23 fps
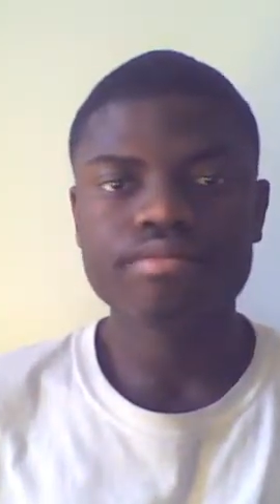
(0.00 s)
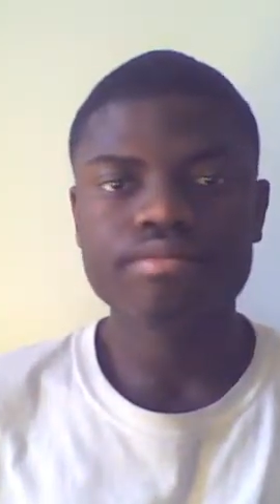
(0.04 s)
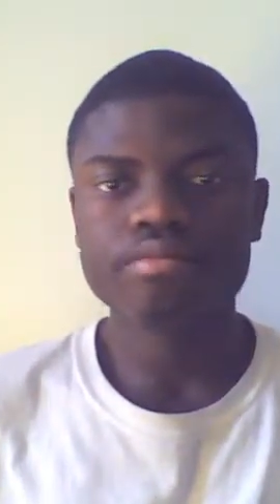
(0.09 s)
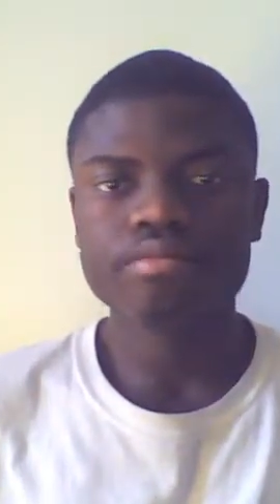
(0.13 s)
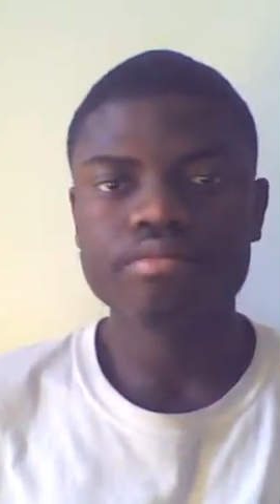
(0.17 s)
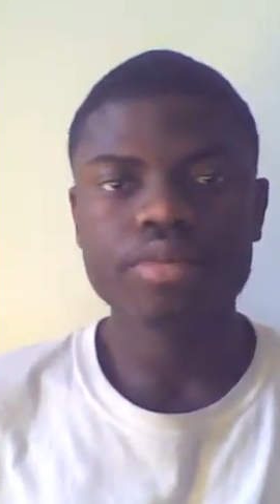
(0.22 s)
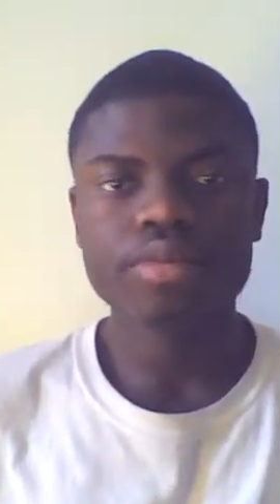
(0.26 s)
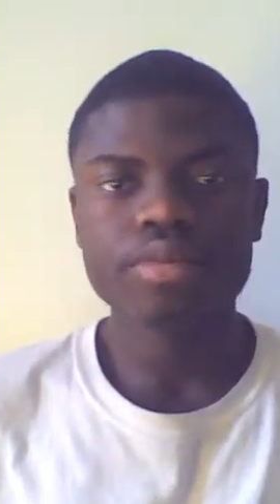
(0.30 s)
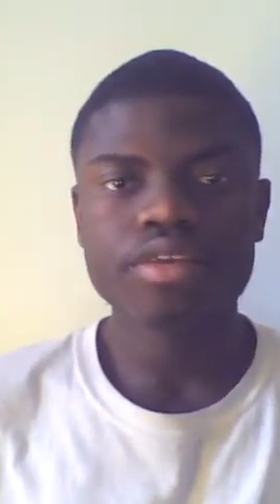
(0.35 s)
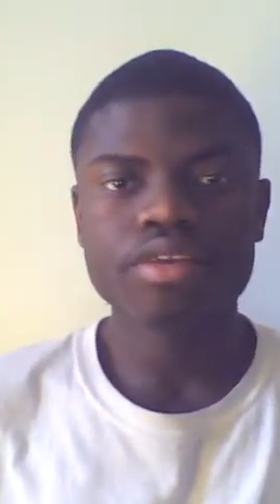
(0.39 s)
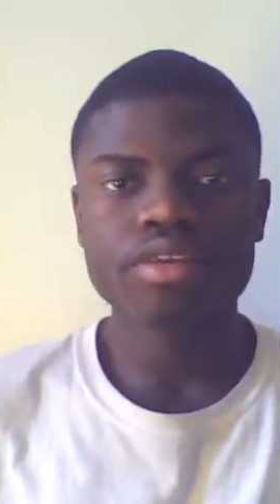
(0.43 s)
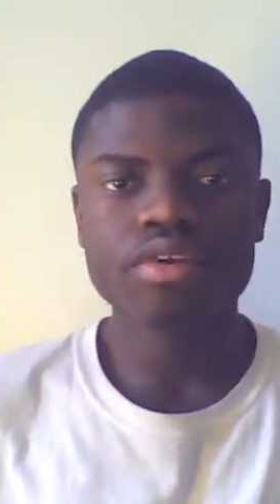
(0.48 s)

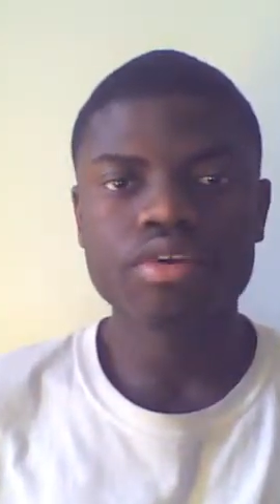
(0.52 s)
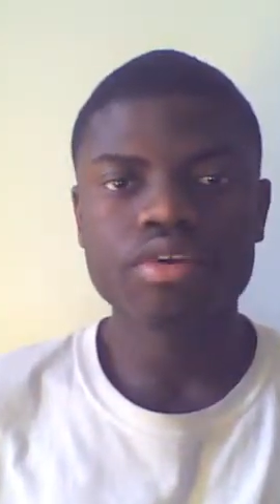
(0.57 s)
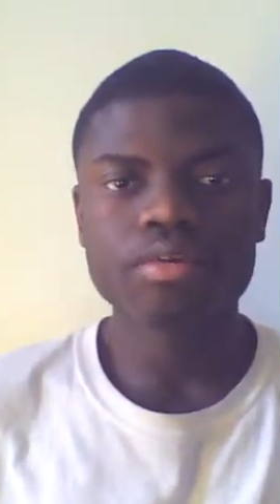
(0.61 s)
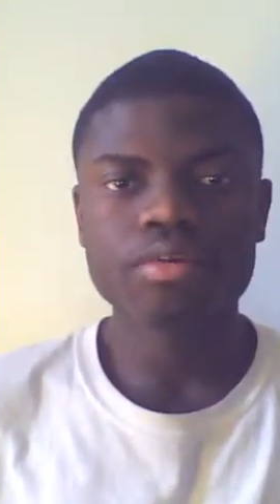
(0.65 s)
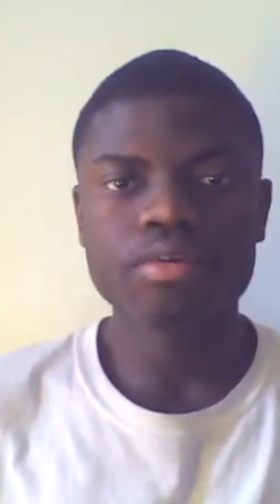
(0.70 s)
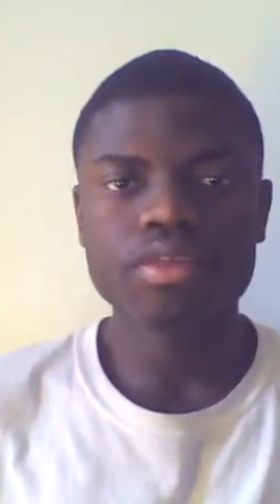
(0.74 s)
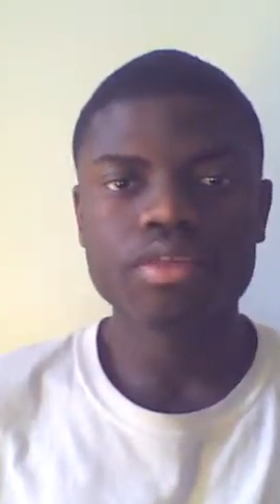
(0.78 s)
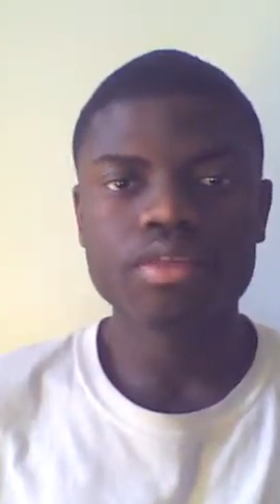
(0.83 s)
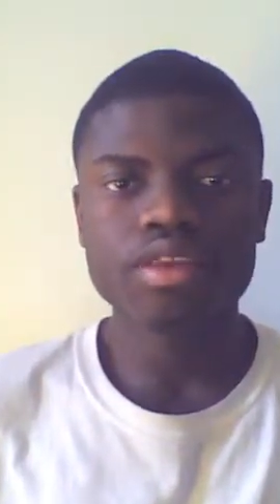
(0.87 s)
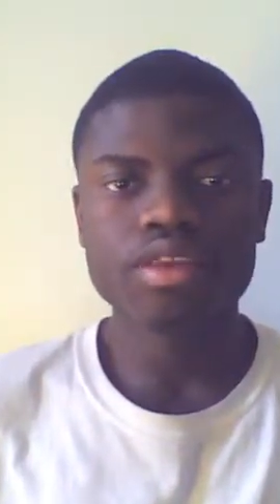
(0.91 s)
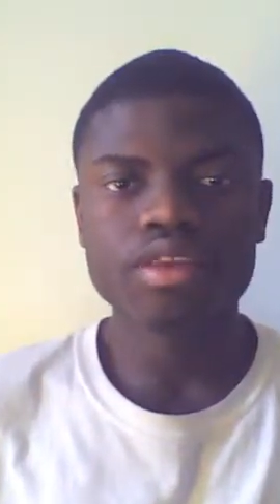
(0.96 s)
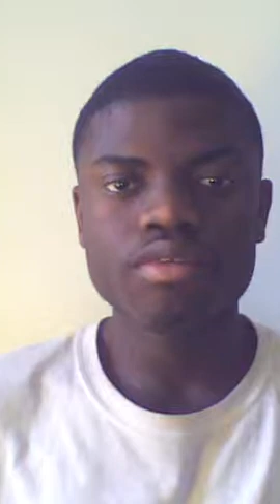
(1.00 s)
big
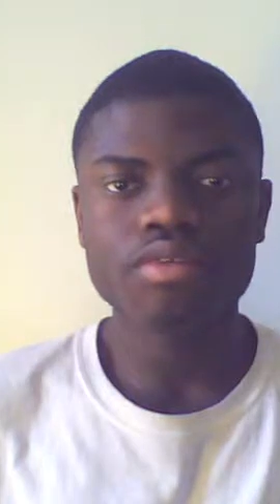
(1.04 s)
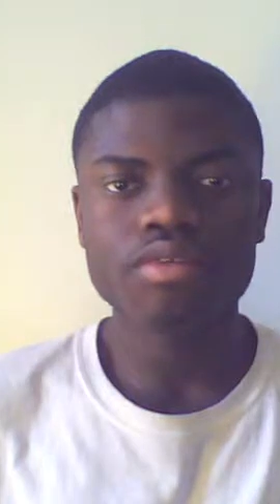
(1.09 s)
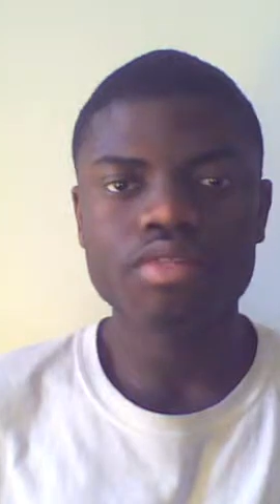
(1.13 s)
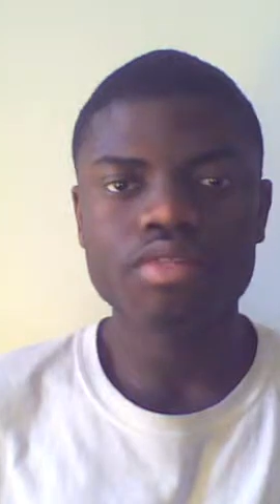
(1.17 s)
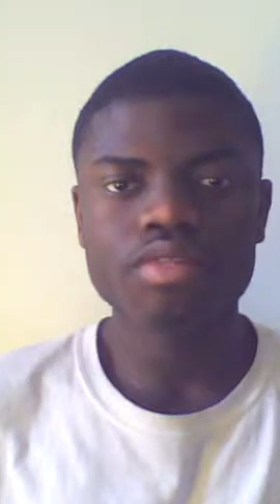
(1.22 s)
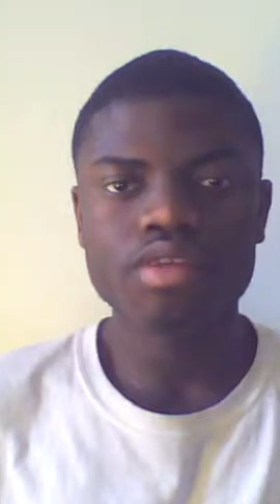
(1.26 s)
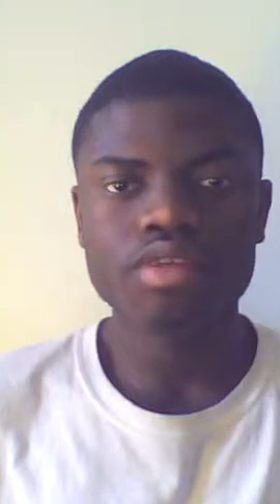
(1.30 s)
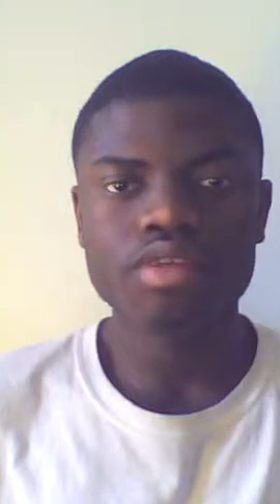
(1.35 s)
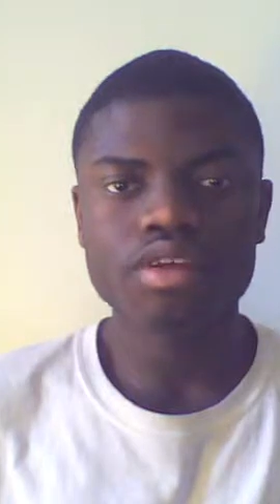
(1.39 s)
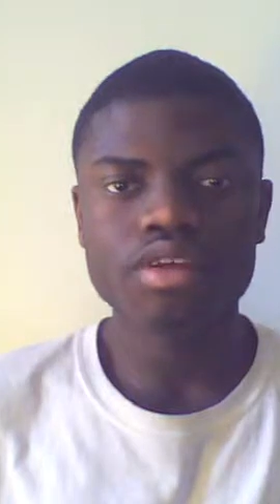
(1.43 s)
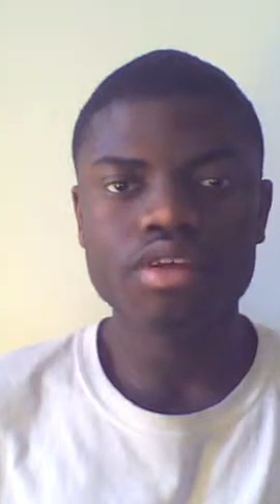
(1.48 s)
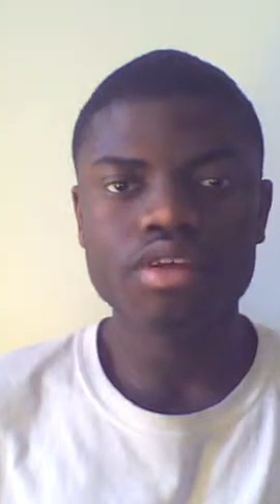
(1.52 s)
tournaments and
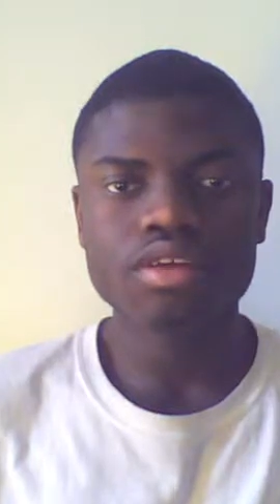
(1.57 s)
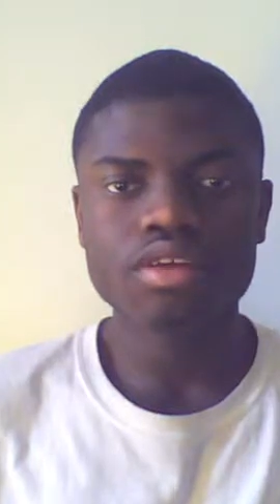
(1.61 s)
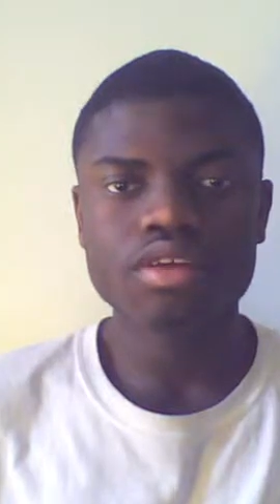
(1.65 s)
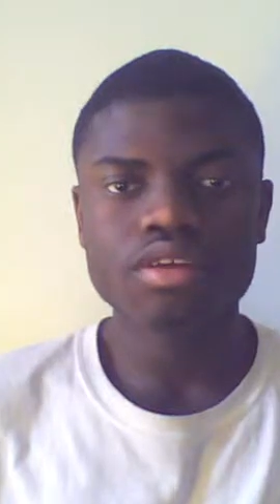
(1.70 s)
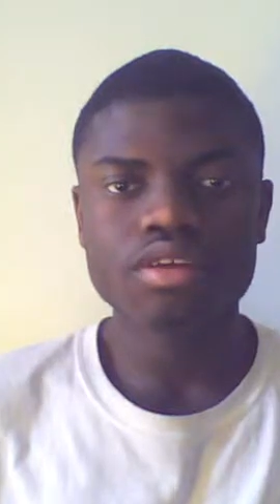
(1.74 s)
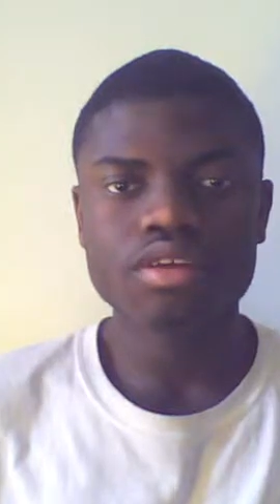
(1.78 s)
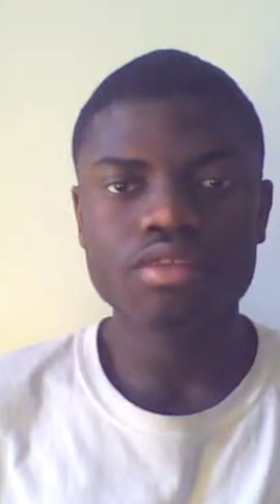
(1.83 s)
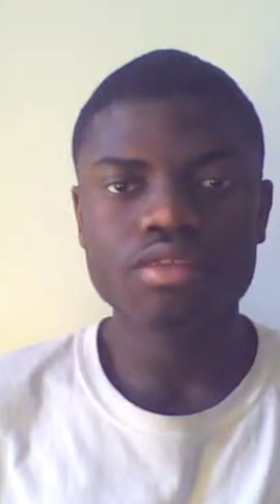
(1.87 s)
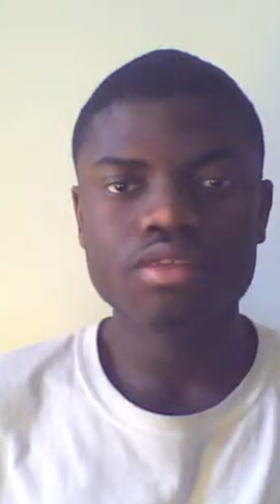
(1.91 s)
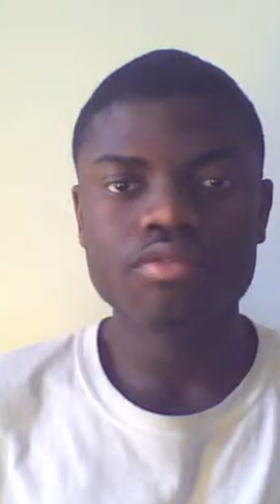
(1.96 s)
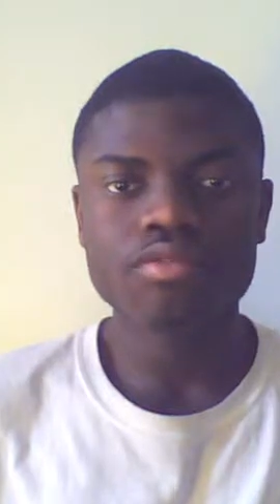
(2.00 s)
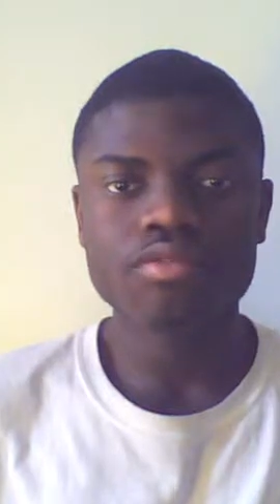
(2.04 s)
everything,
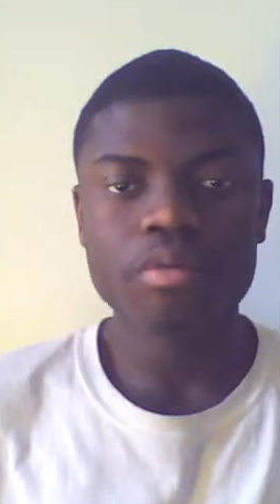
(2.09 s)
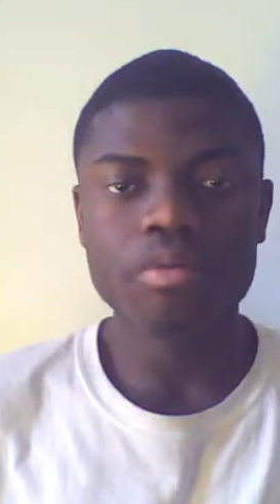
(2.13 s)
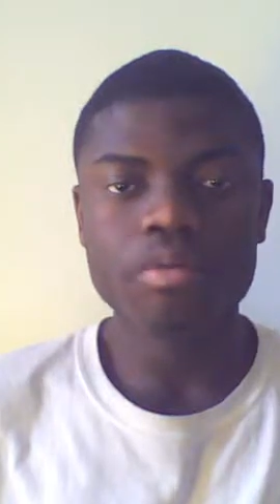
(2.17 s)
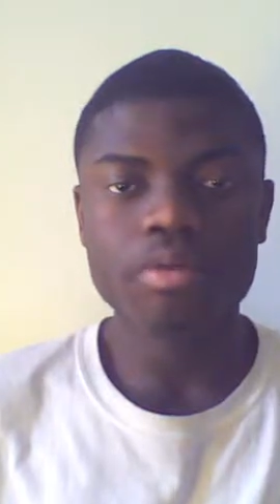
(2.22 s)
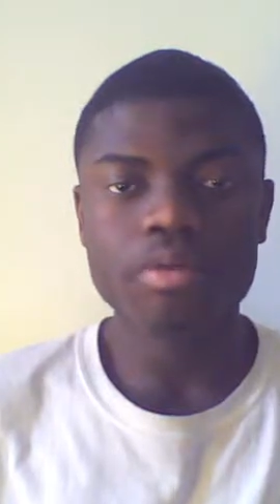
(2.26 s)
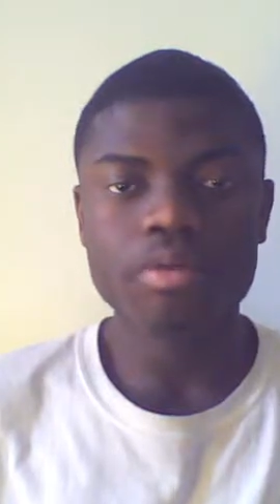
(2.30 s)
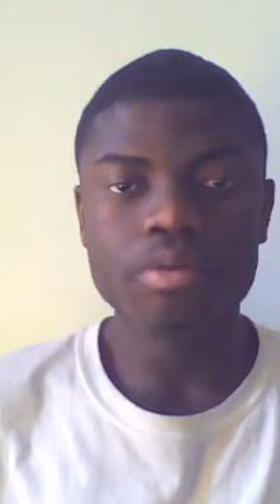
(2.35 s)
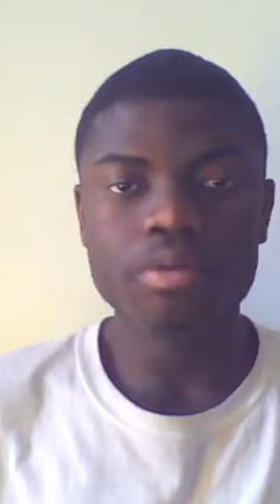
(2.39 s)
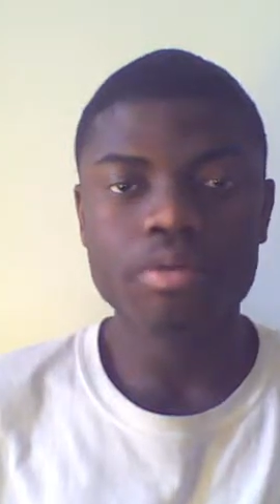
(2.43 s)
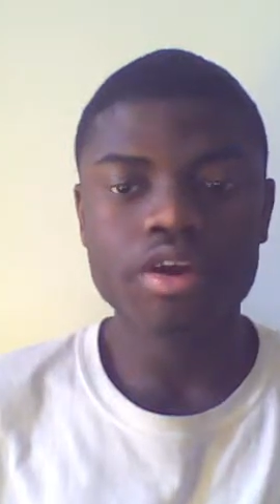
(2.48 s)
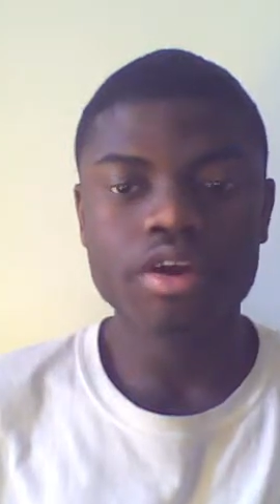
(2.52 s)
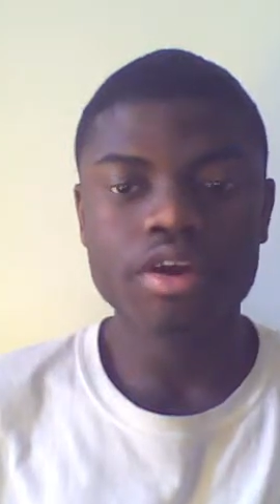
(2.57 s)
Formula
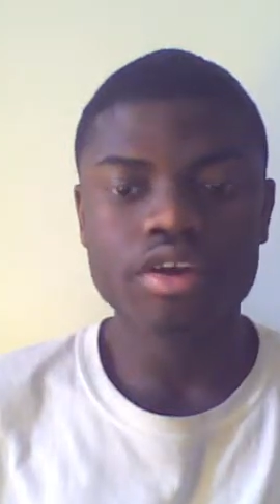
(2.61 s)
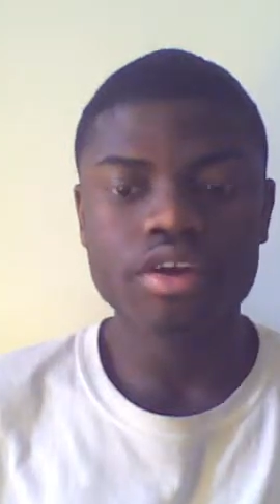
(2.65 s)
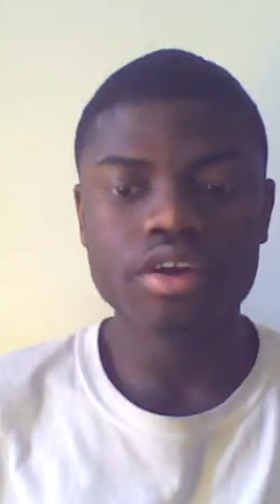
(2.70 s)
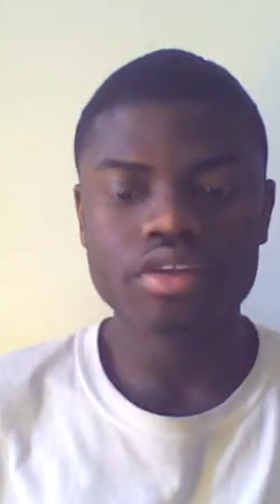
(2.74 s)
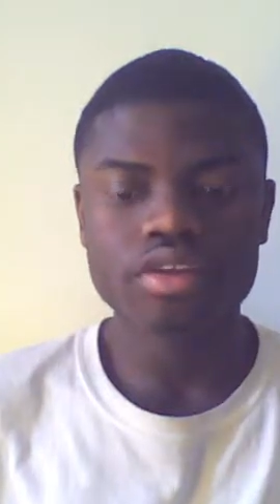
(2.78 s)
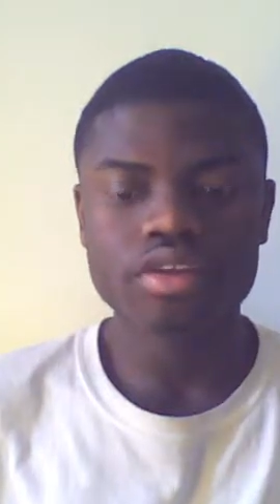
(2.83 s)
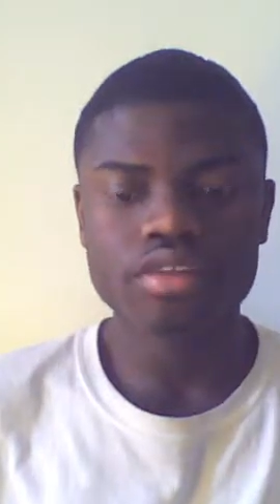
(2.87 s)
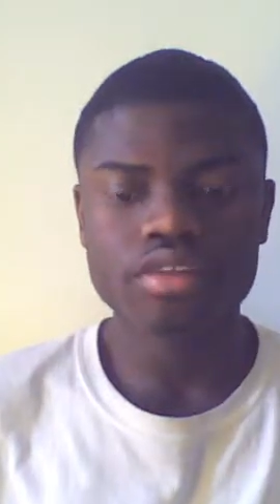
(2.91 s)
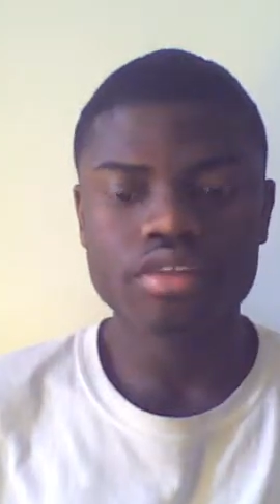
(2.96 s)
Monarchs,